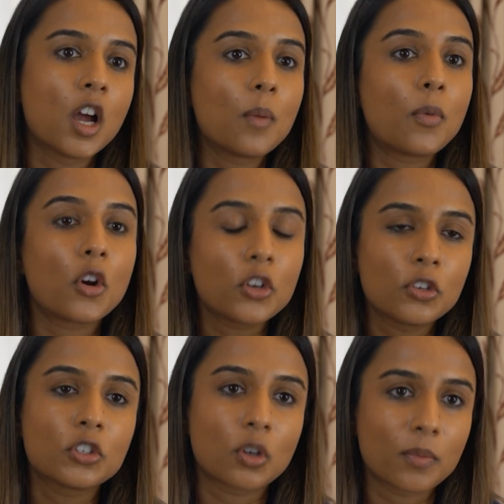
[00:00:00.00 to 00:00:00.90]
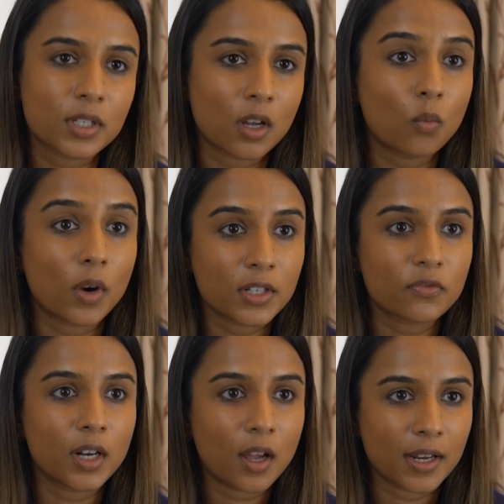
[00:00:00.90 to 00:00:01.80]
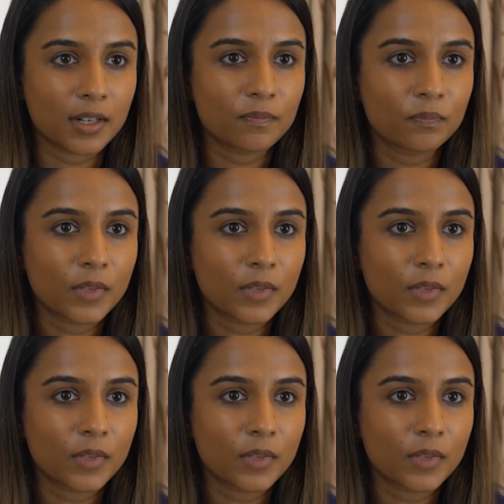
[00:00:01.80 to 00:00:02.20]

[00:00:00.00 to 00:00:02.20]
upon whose domicile one is reliant.